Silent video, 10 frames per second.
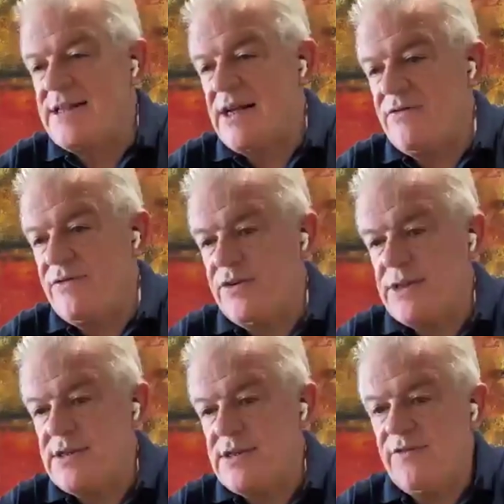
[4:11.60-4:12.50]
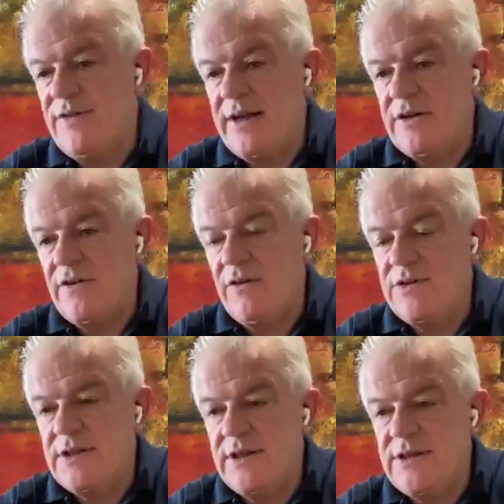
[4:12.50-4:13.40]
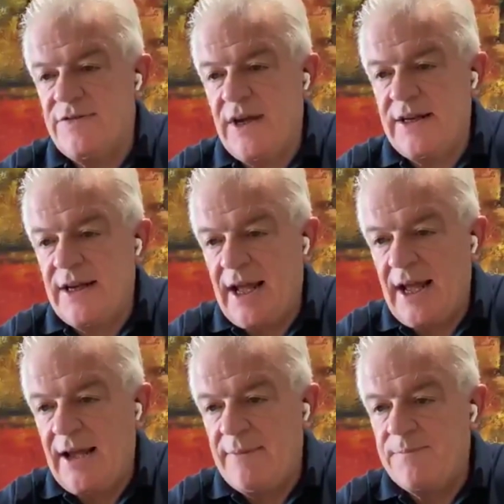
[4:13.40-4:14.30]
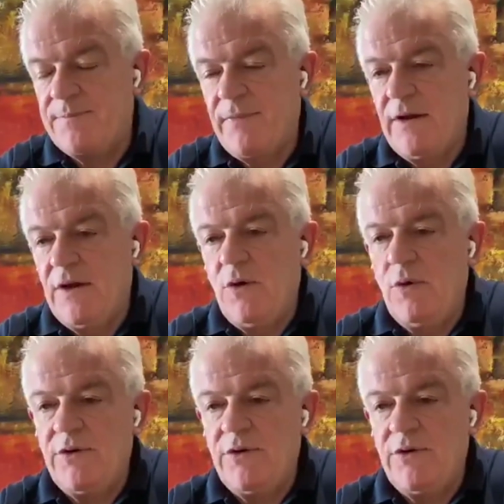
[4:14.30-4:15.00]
adversely affected, obviously, as Vietnam, or if you